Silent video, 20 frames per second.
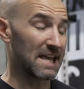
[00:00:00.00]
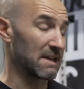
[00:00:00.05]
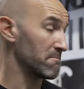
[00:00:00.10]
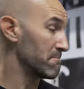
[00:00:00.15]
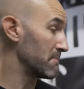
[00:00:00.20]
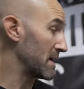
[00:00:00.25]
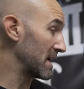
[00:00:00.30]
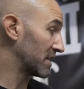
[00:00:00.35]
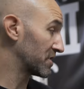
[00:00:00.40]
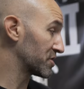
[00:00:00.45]
a
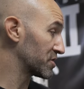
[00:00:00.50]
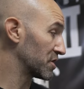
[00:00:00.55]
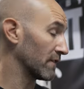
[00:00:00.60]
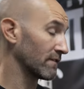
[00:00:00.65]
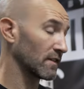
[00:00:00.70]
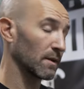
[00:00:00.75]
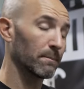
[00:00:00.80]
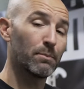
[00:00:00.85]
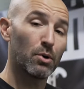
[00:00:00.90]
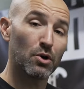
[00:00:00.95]

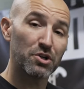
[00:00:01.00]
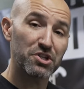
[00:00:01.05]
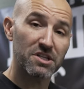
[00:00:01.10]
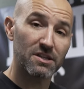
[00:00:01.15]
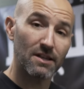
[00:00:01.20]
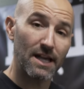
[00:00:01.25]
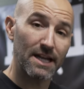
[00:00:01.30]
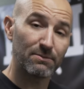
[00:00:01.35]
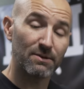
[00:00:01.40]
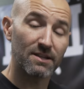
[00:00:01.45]
makeshift push
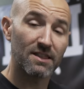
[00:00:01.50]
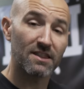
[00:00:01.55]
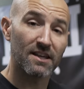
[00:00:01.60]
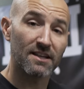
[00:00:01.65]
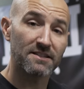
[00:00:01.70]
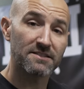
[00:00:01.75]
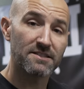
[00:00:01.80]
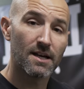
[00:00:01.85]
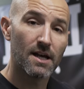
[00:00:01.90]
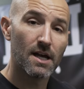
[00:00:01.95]
sled with
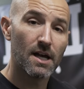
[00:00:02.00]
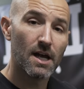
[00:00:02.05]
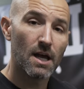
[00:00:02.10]
this